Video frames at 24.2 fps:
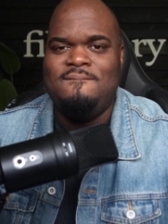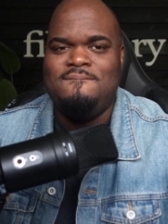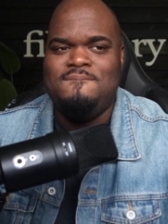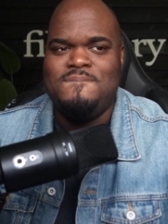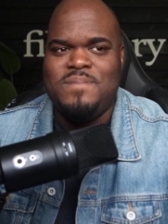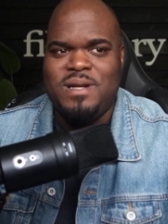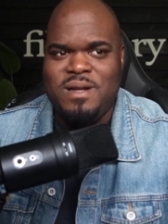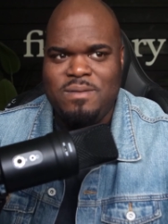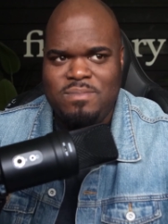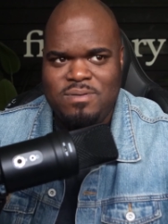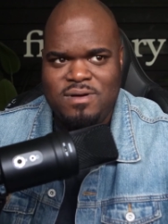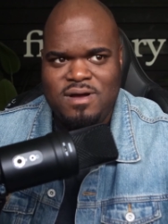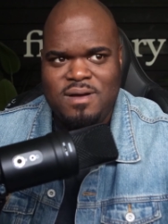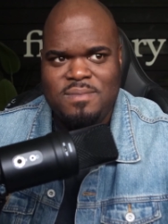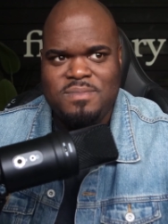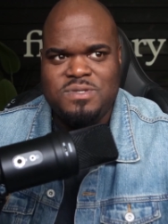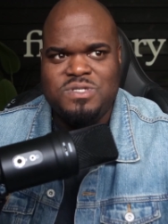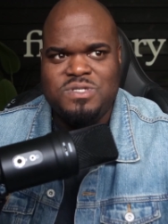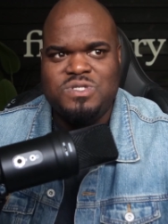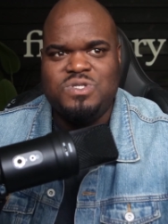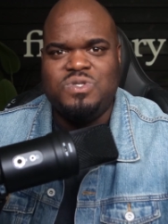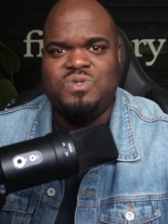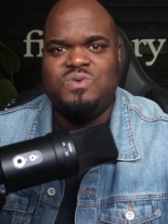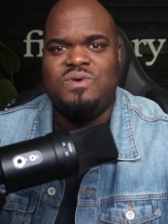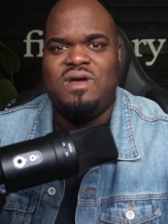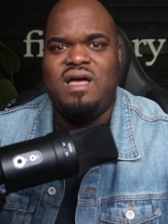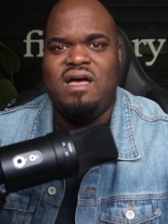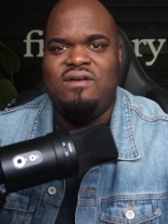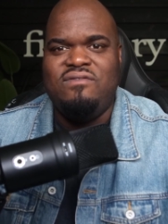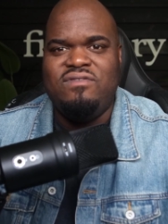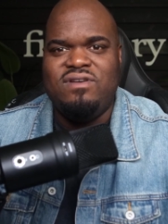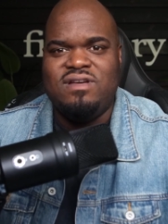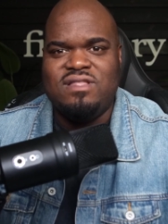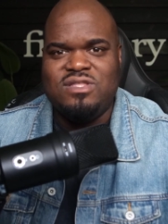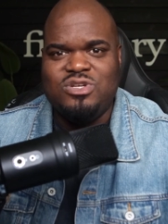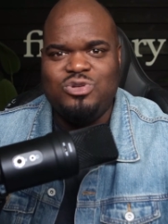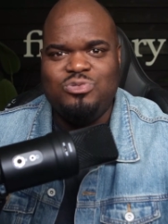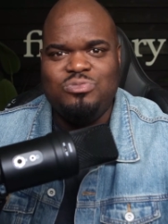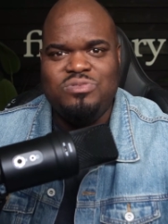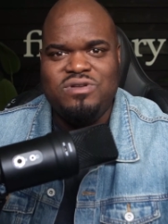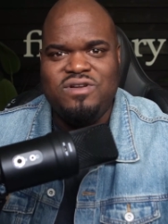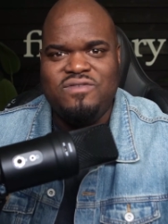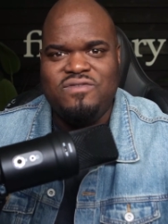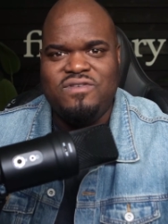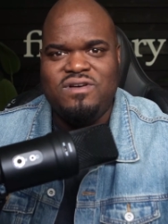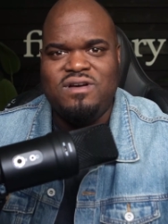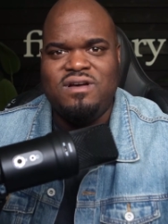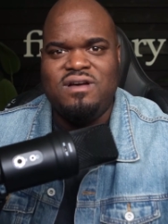But I promise you, having a little bit
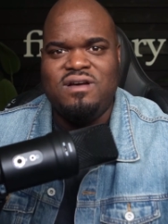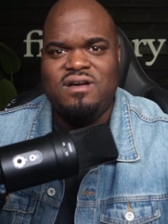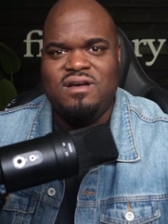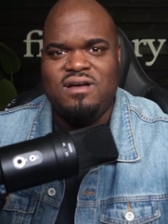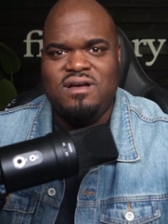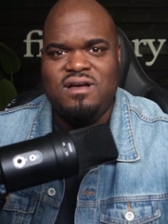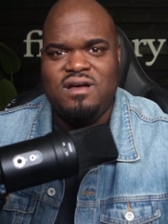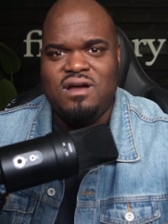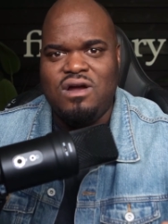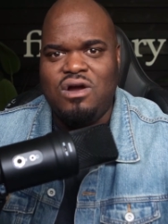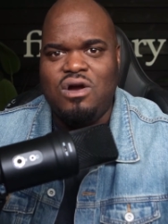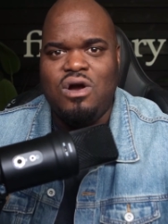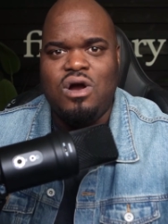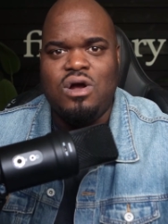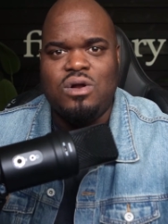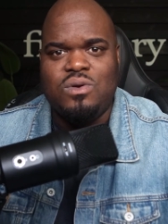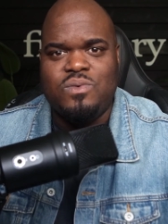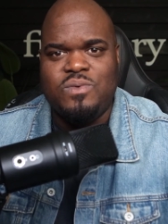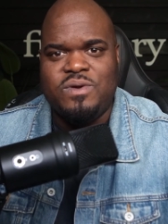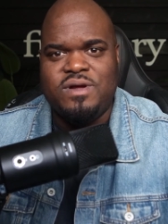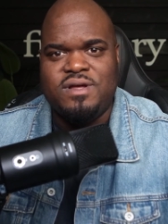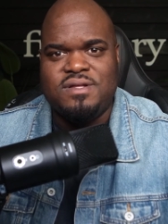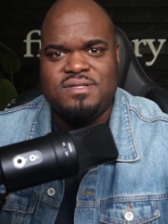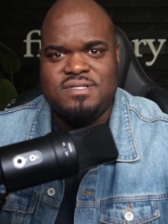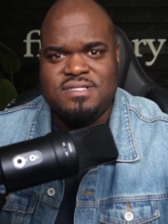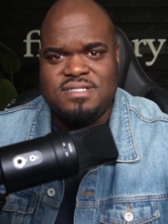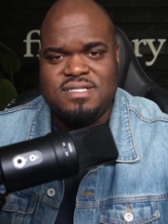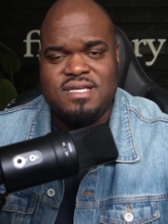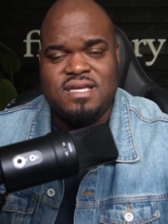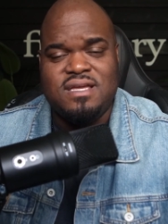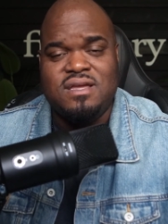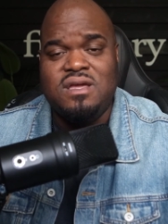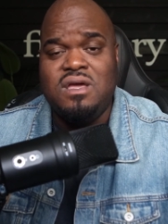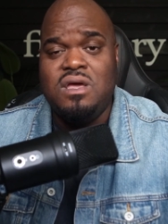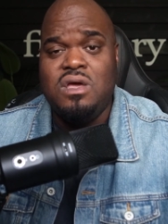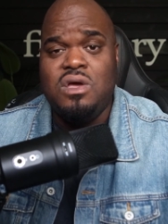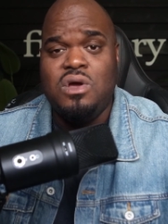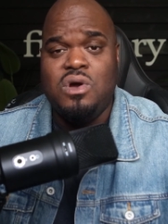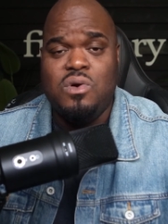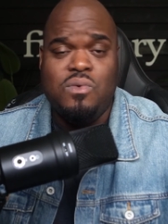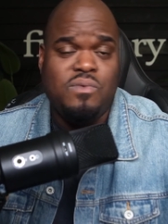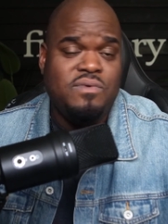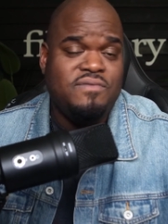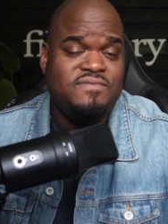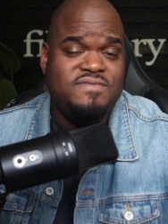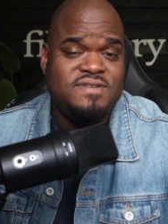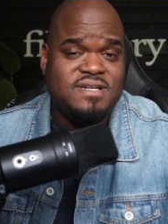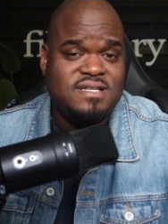of a guardrail to say,
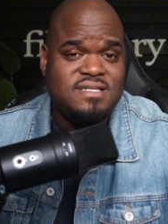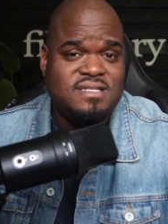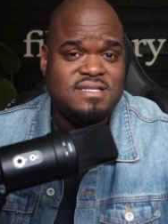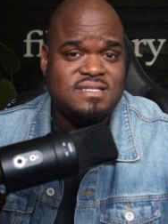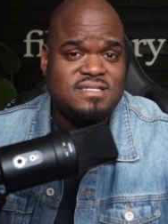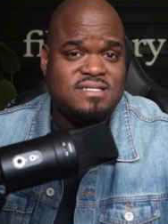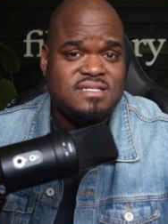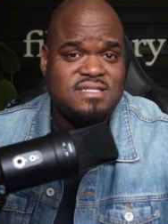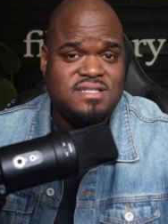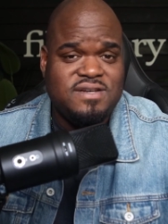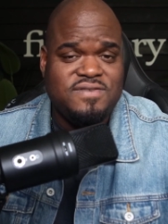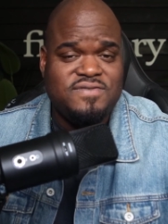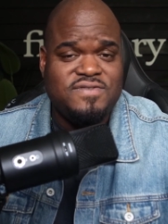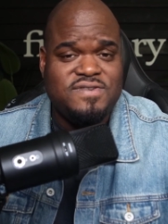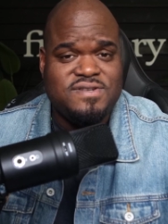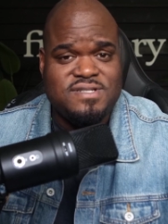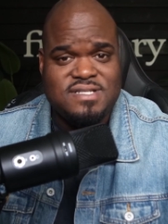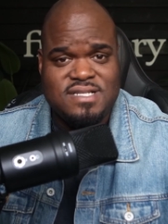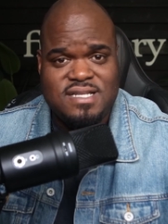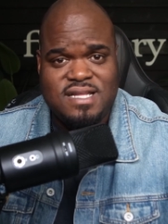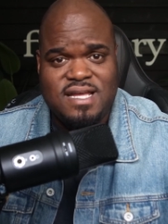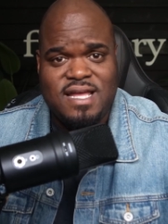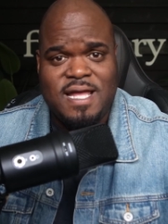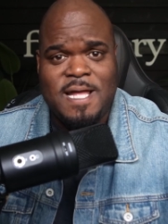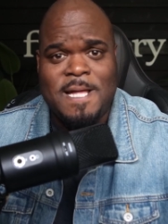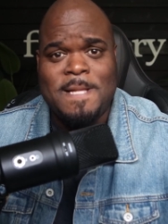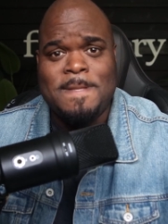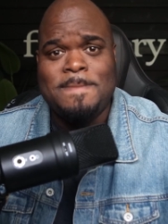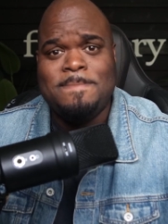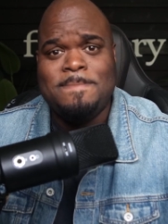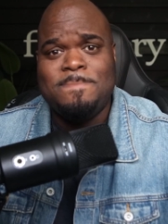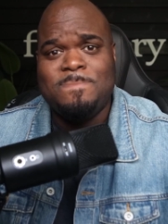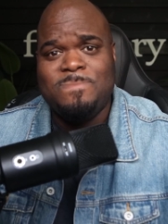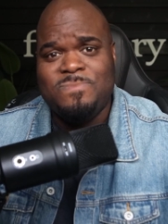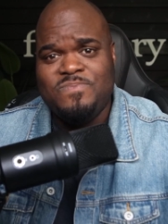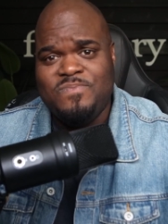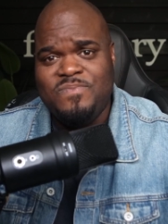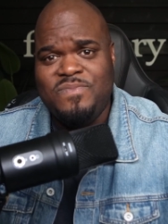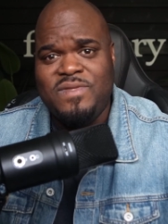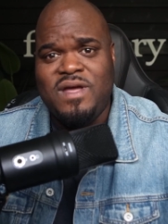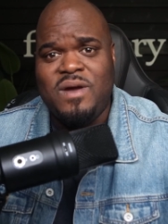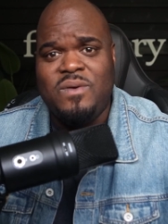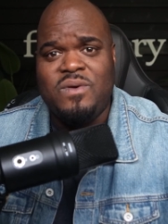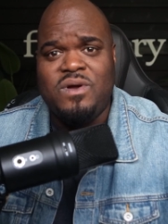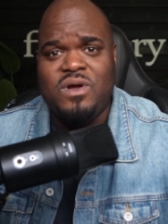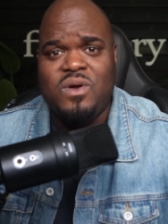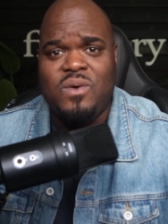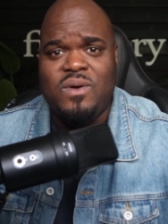we've done this enough for today. Now
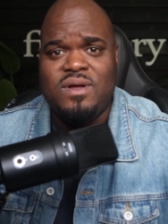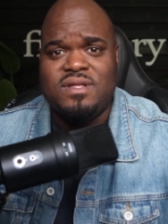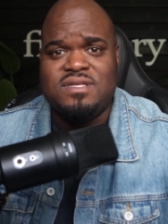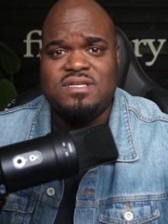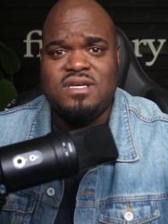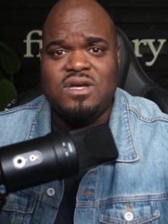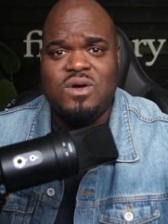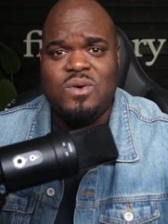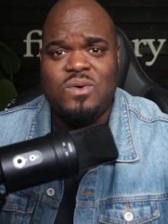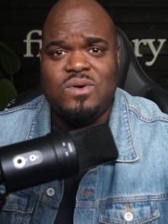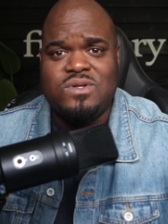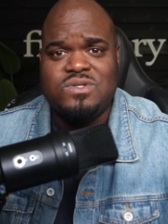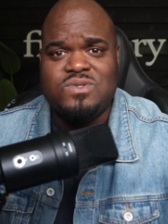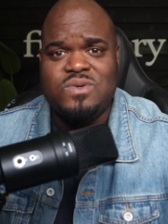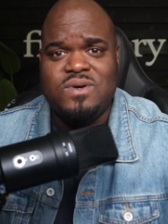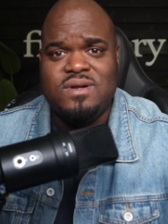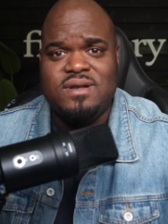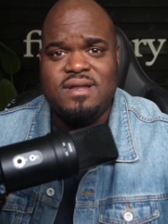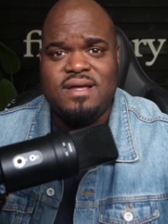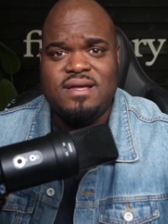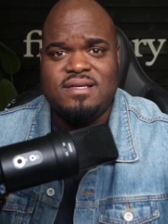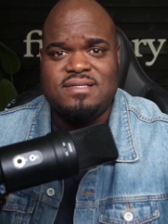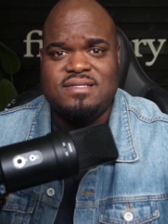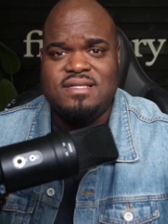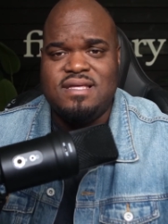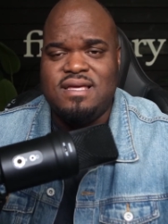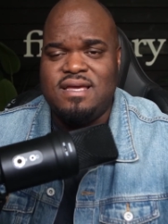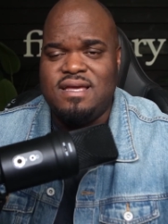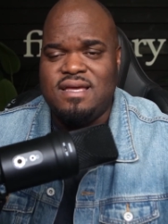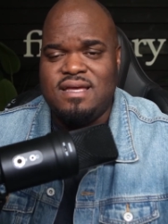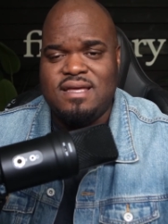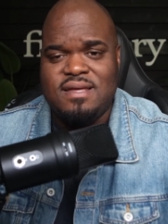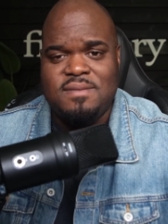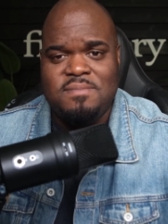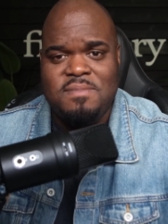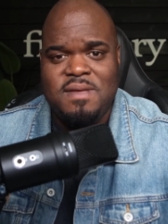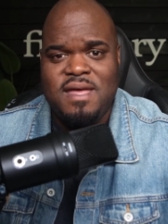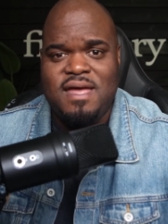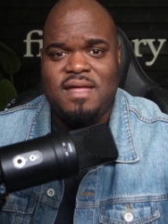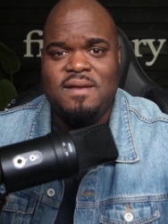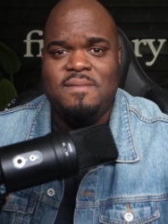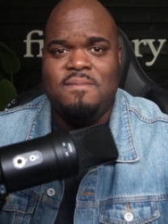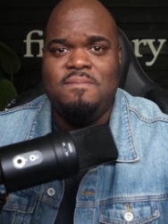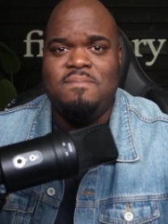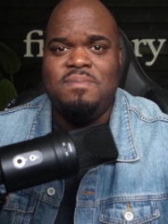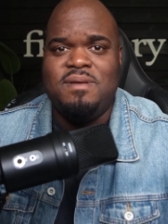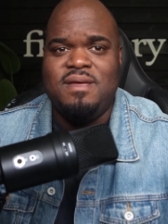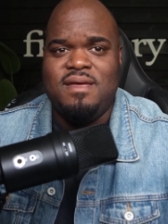we're going to go on to our next thing.
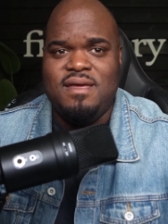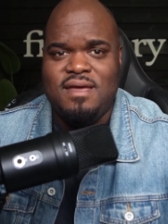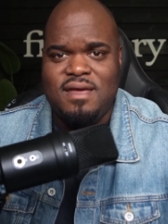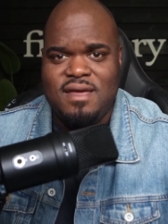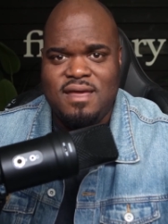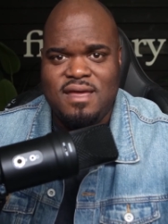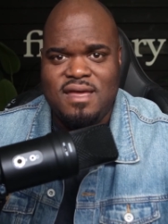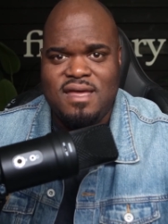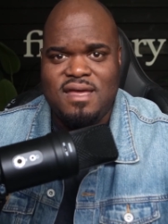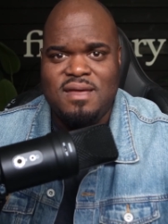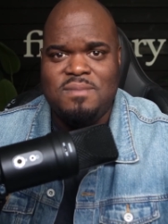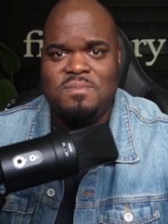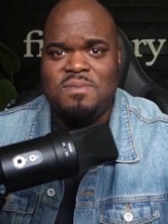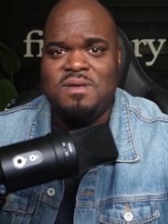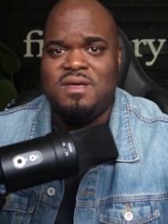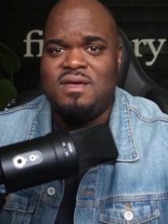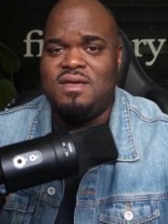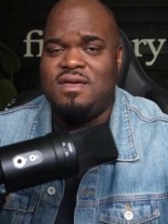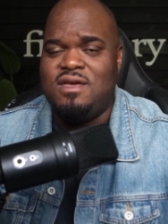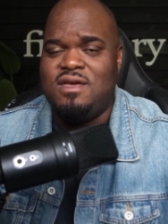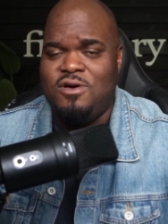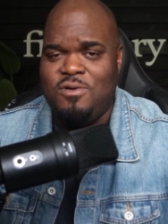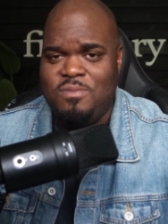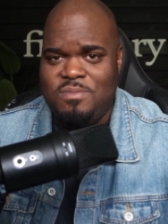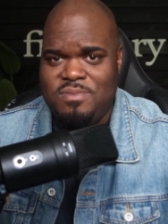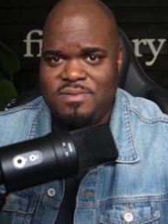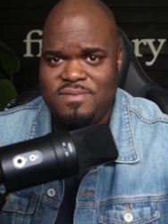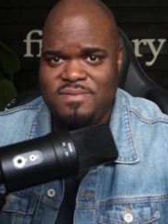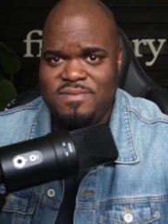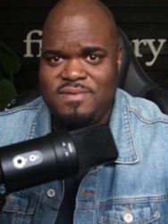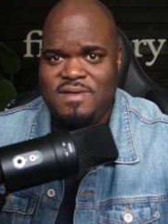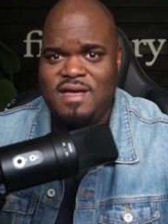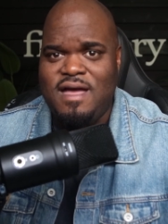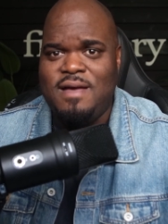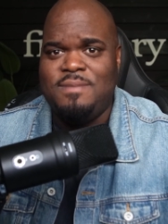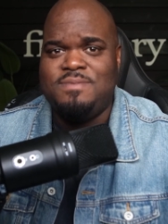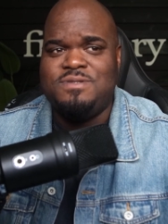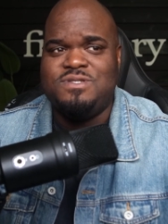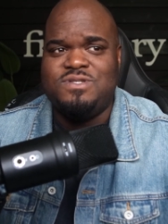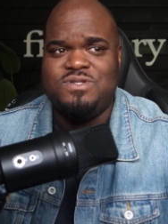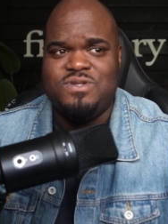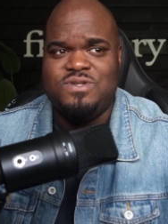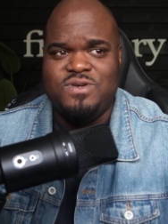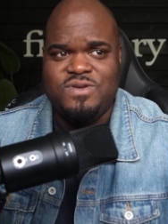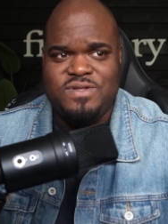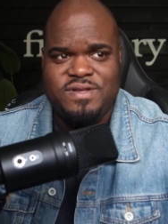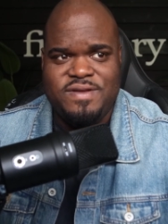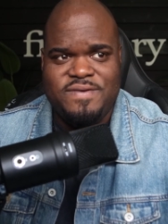Man, big help.
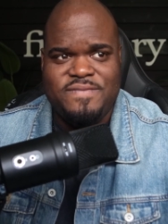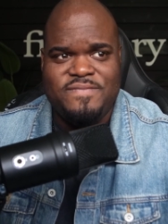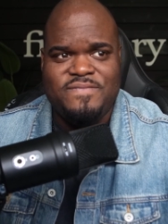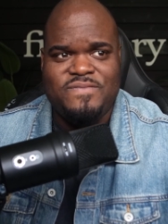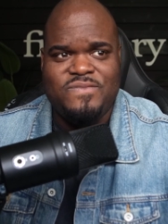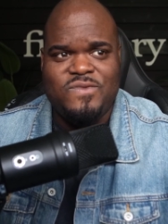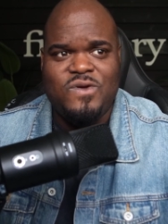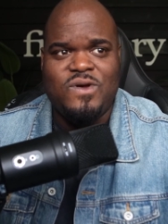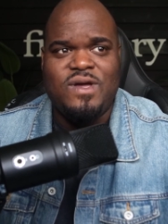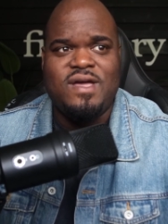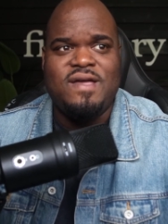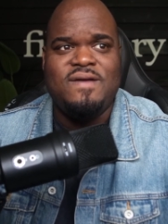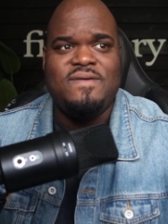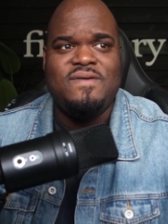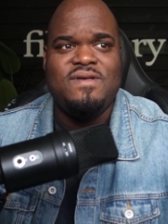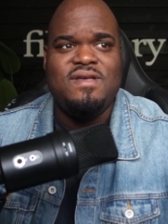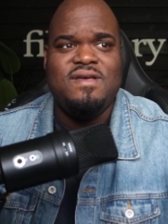Absolutely. Okay.